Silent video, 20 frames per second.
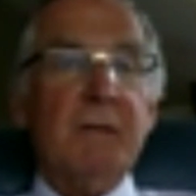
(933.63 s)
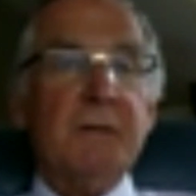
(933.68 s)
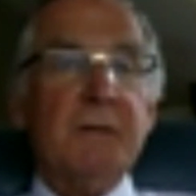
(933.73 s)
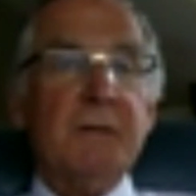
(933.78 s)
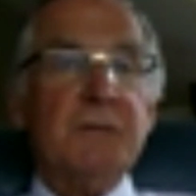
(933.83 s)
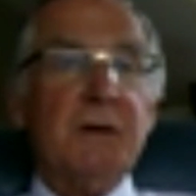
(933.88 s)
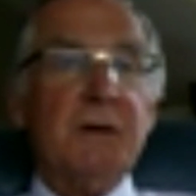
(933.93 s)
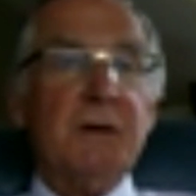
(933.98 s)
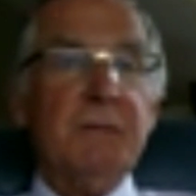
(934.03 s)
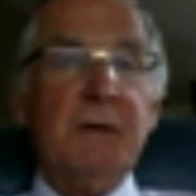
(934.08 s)
or
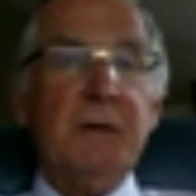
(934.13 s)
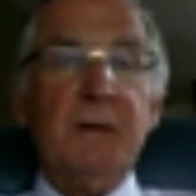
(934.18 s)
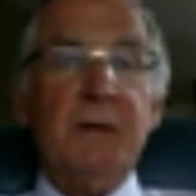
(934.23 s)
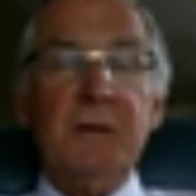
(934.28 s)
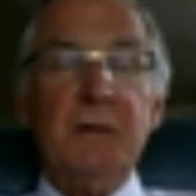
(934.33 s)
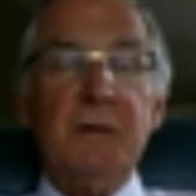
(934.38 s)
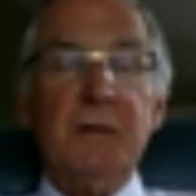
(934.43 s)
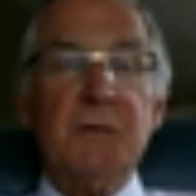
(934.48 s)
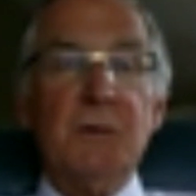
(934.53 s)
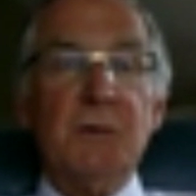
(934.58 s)
70
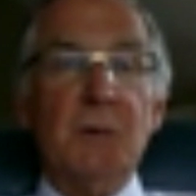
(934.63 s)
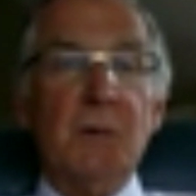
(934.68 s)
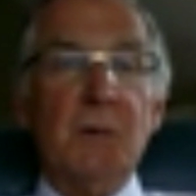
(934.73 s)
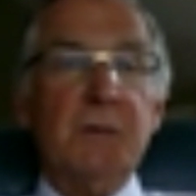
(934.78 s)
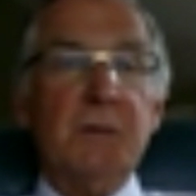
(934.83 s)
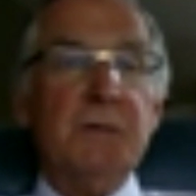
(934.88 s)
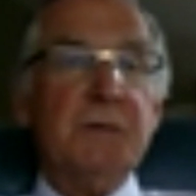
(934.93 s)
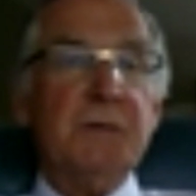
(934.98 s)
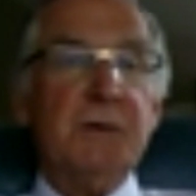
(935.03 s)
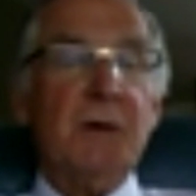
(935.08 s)
years old
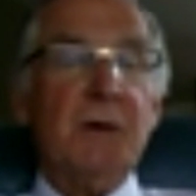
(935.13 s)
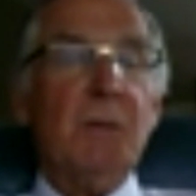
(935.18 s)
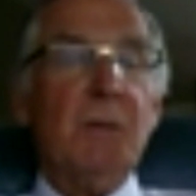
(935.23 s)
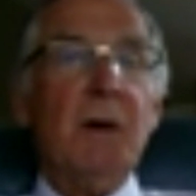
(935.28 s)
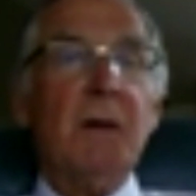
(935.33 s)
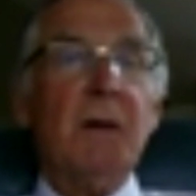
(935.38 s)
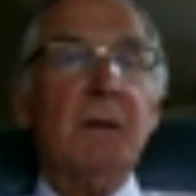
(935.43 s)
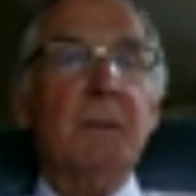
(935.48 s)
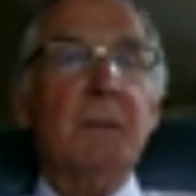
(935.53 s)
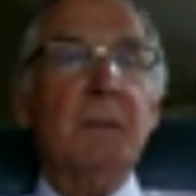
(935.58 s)
and say,
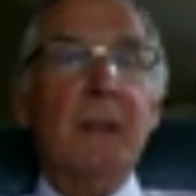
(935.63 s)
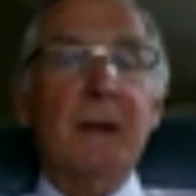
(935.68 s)
well,